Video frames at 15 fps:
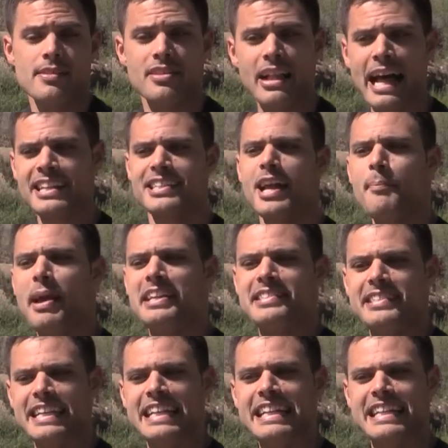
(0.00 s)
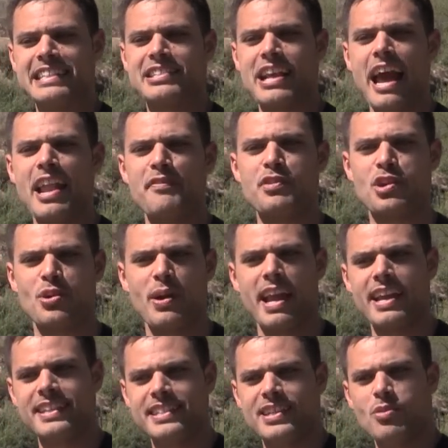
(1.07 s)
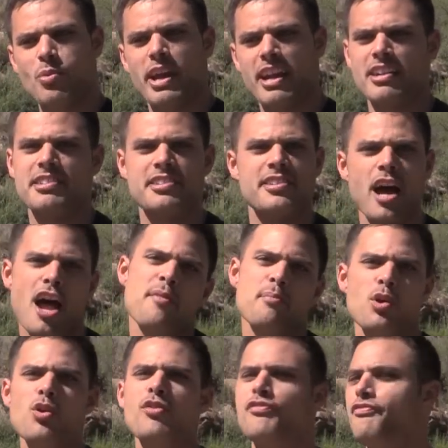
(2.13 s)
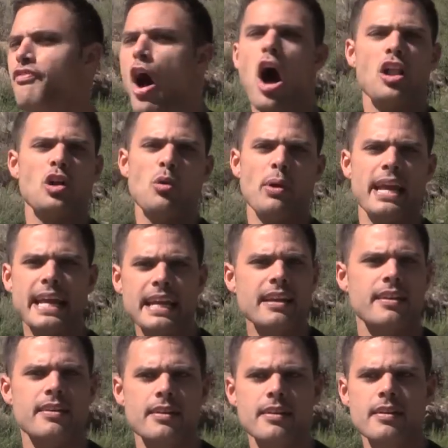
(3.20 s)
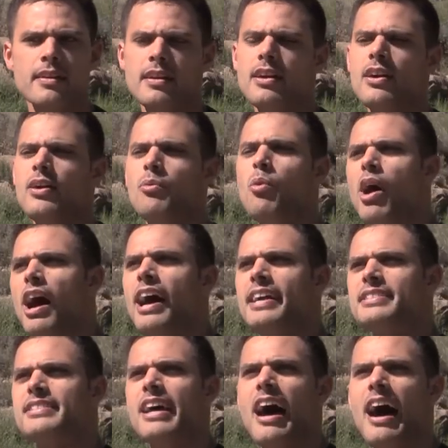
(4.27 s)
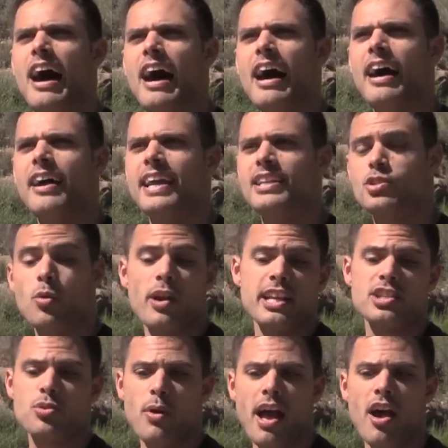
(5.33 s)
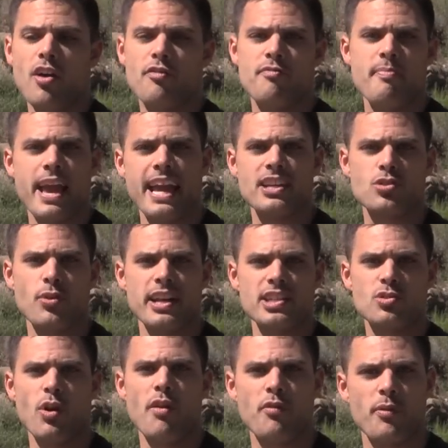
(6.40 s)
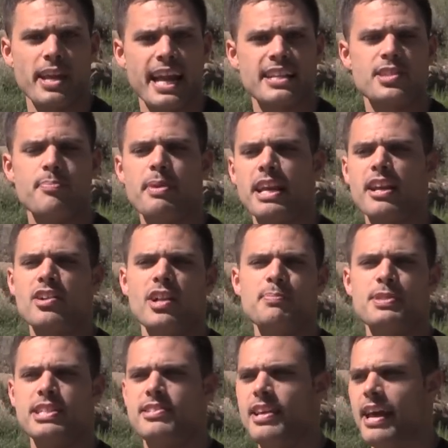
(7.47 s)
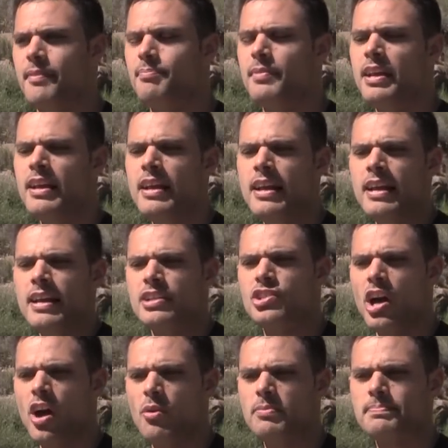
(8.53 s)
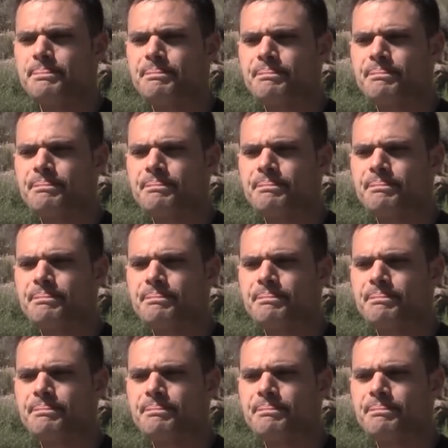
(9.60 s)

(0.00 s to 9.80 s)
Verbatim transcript: last time I seen this kind of crazy weird sun moon following was uh, in 2012, May of 2012 when we had some big eclipses then. So